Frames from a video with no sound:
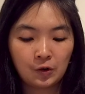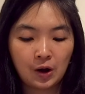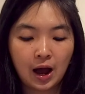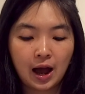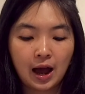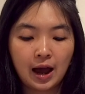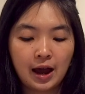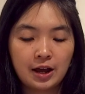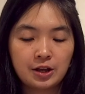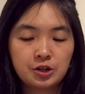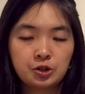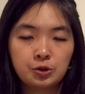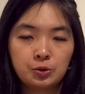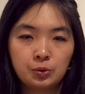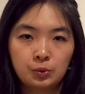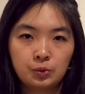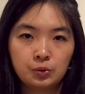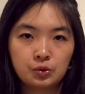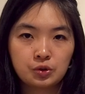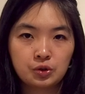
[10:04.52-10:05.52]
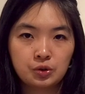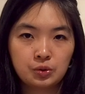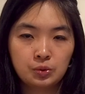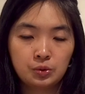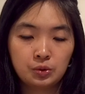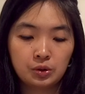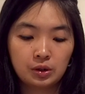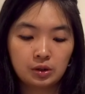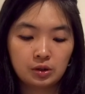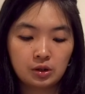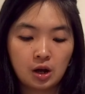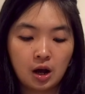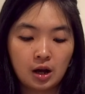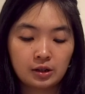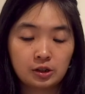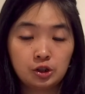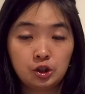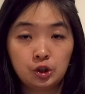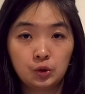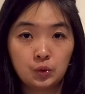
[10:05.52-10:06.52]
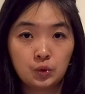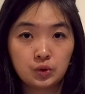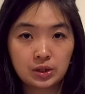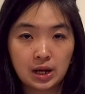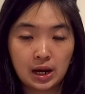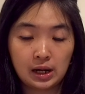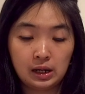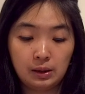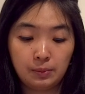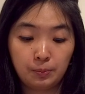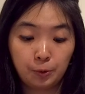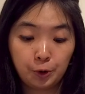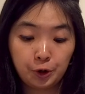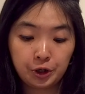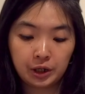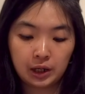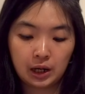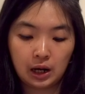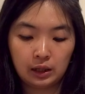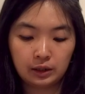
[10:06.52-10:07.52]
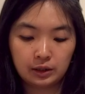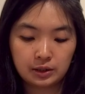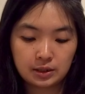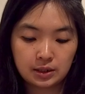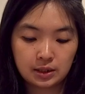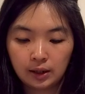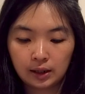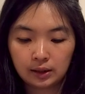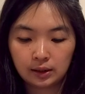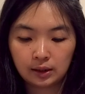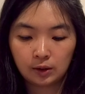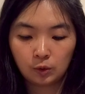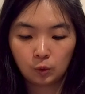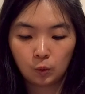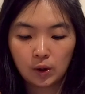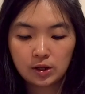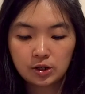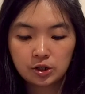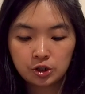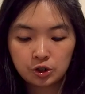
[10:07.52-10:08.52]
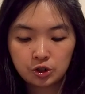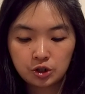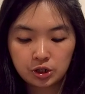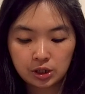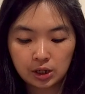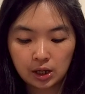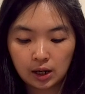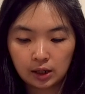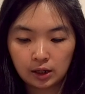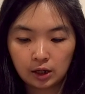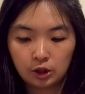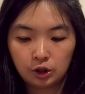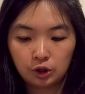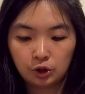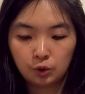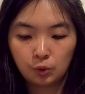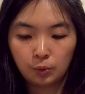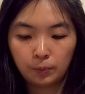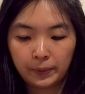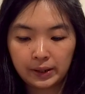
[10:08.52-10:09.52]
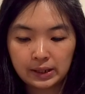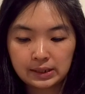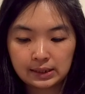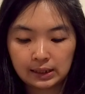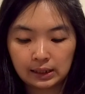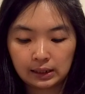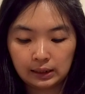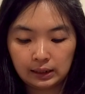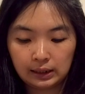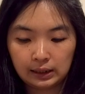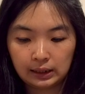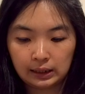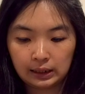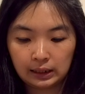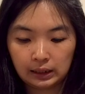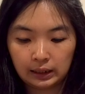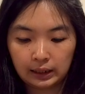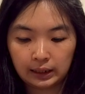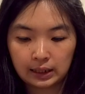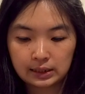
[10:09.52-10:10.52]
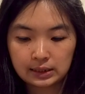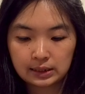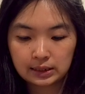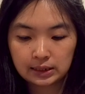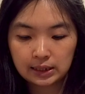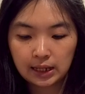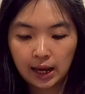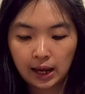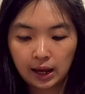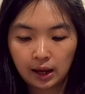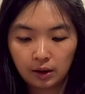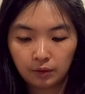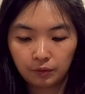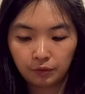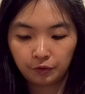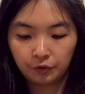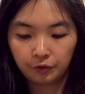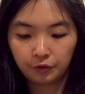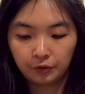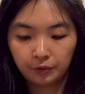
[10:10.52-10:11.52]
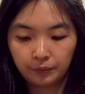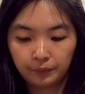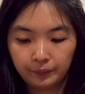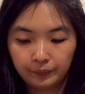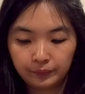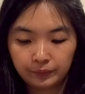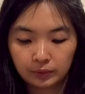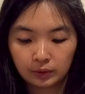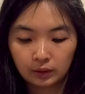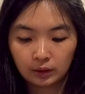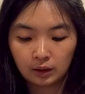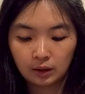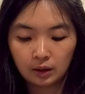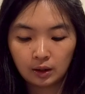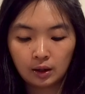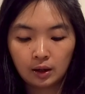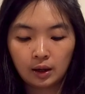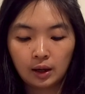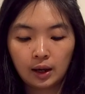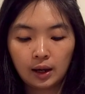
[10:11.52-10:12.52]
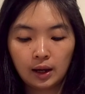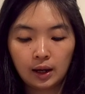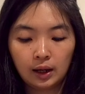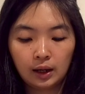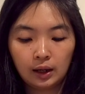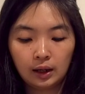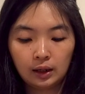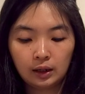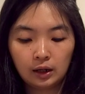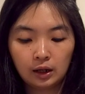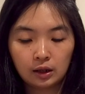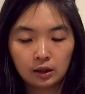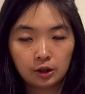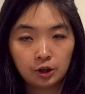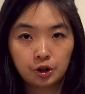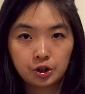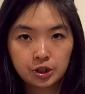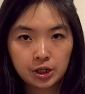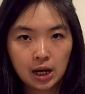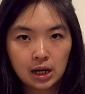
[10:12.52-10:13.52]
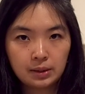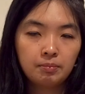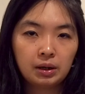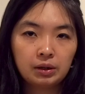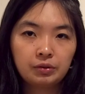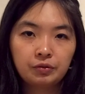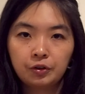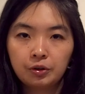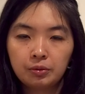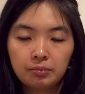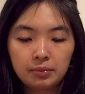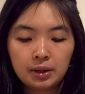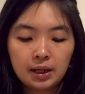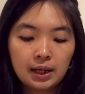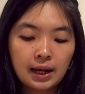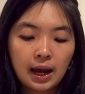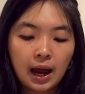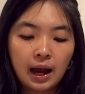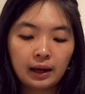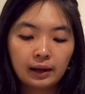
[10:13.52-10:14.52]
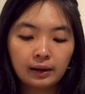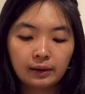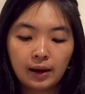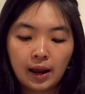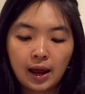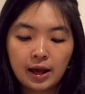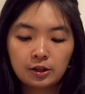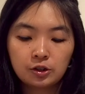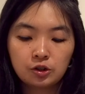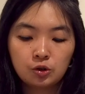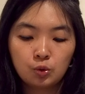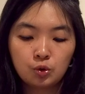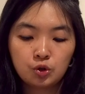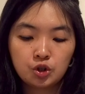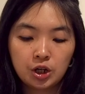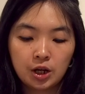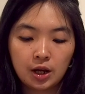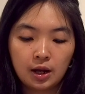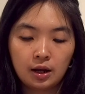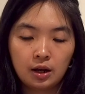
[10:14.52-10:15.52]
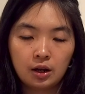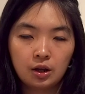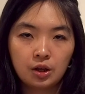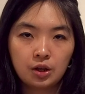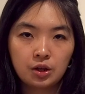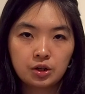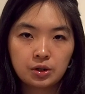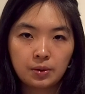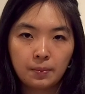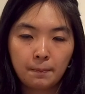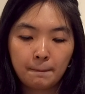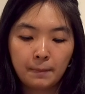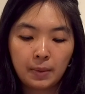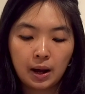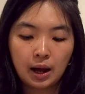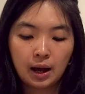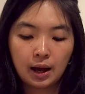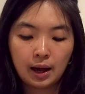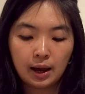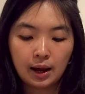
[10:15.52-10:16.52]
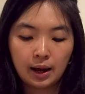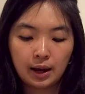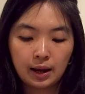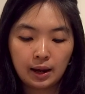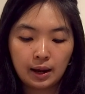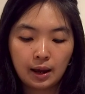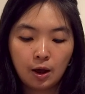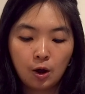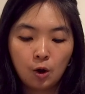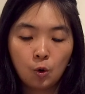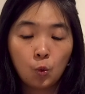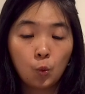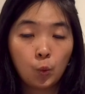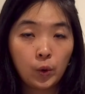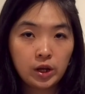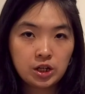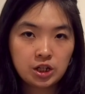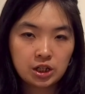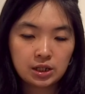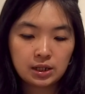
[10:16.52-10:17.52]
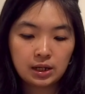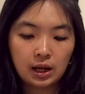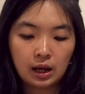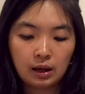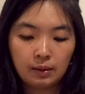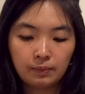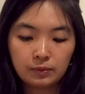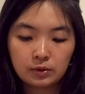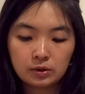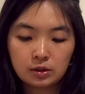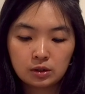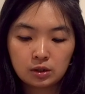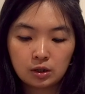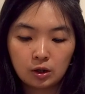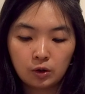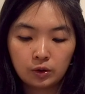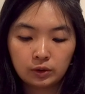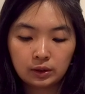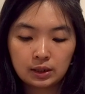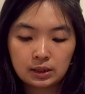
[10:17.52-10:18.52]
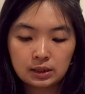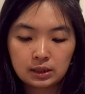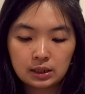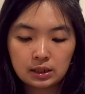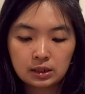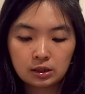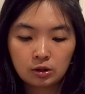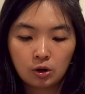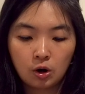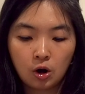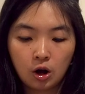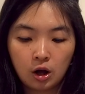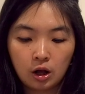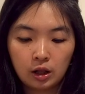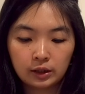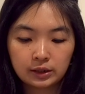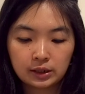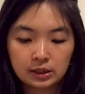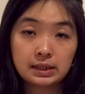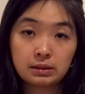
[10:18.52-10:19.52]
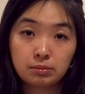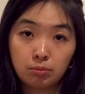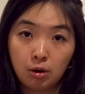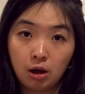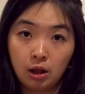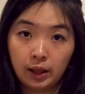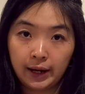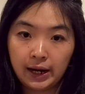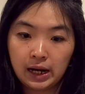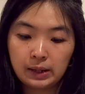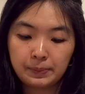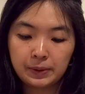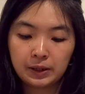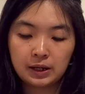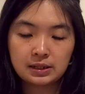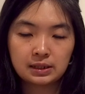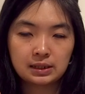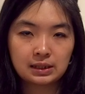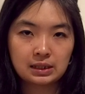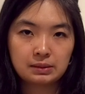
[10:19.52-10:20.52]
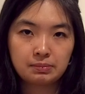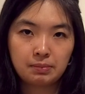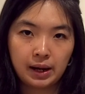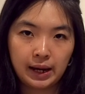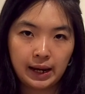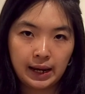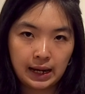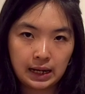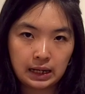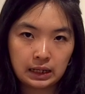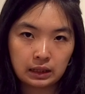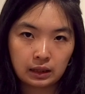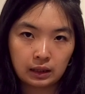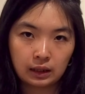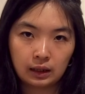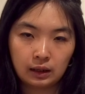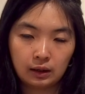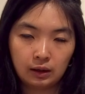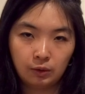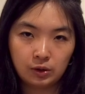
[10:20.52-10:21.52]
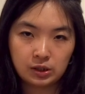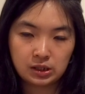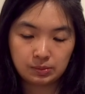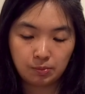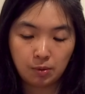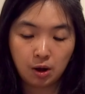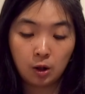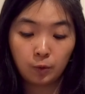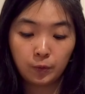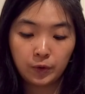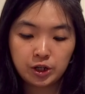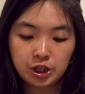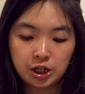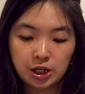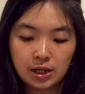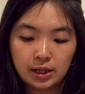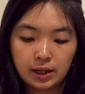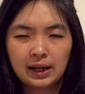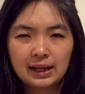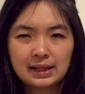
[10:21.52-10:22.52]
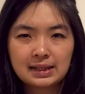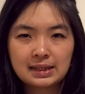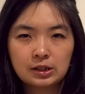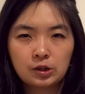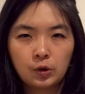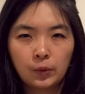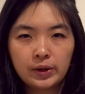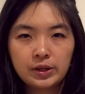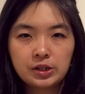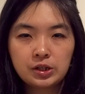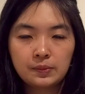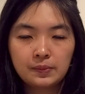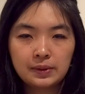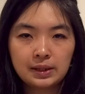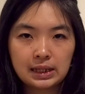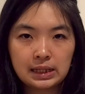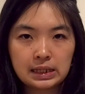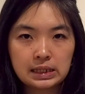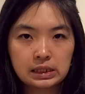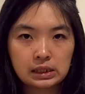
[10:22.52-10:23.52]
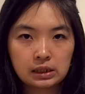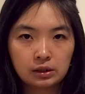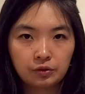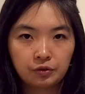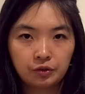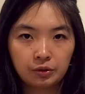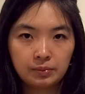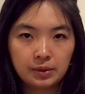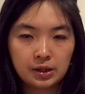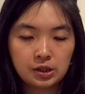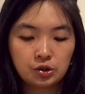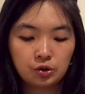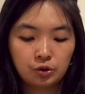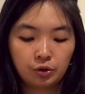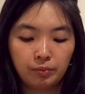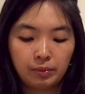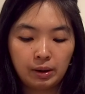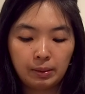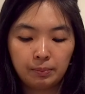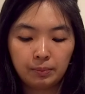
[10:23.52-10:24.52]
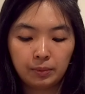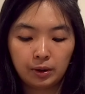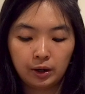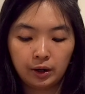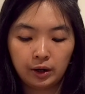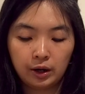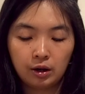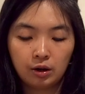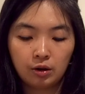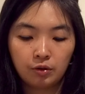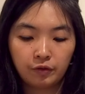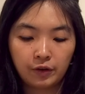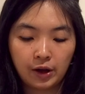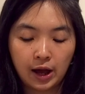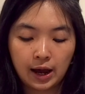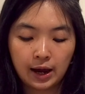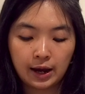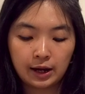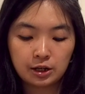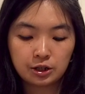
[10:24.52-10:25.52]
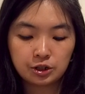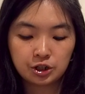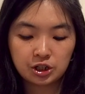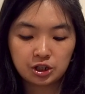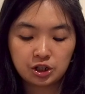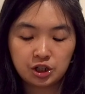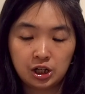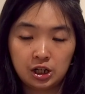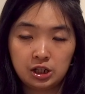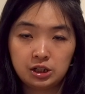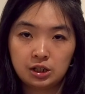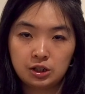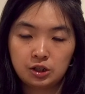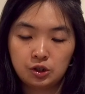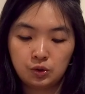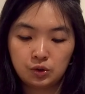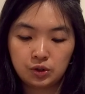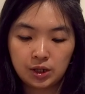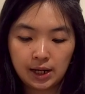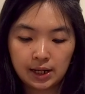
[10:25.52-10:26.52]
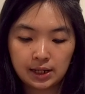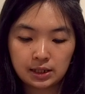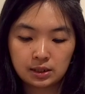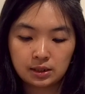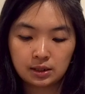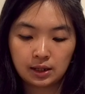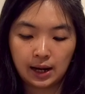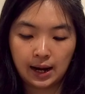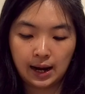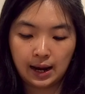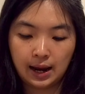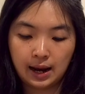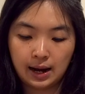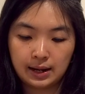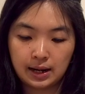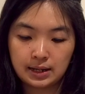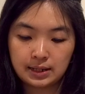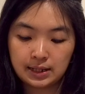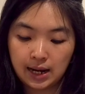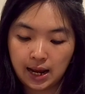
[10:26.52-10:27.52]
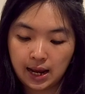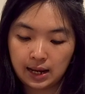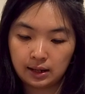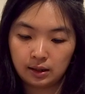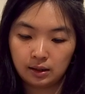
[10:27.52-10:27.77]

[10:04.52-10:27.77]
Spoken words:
I choose to not use any border colors. And then once you're done, you basically click save and you're done. But for me, I like to change my widget name. So this is called small 8 because this is my 8th small widget. It's going to be easier for me to remember if I just change it to date and day.